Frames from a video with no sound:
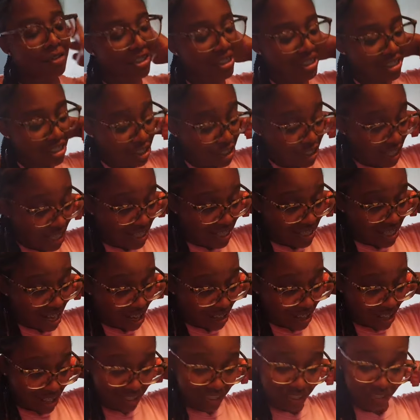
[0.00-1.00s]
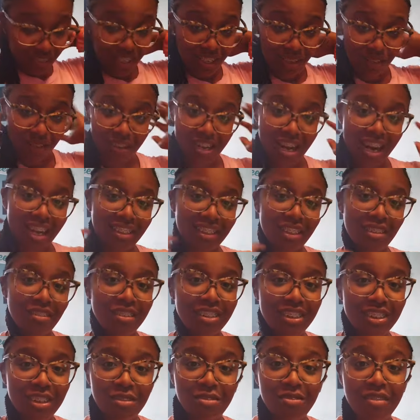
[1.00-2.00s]
To shut it down at 3 and we're not
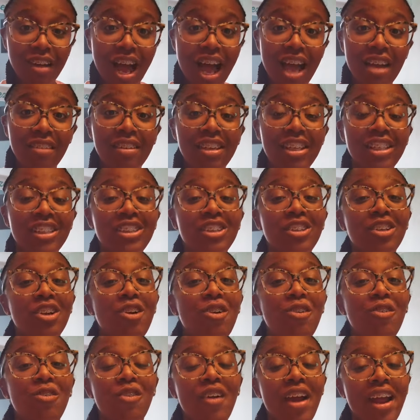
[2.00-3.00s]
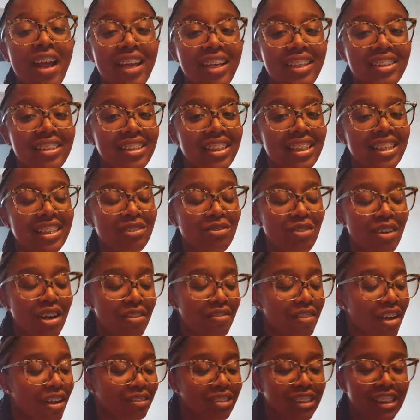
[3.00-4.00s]
leaving till 5 is crazy. Because
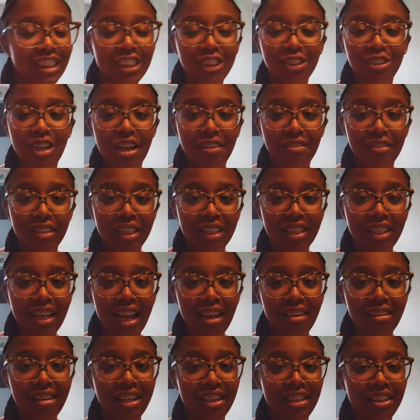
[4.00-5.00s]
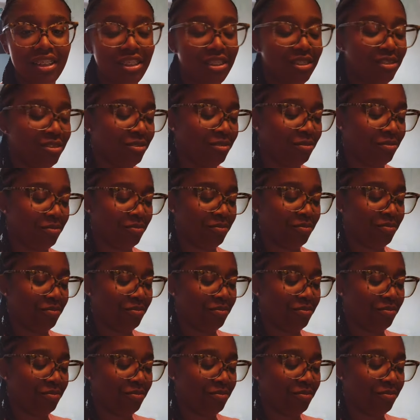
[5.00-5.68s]
what if I was in traffic? How dare you?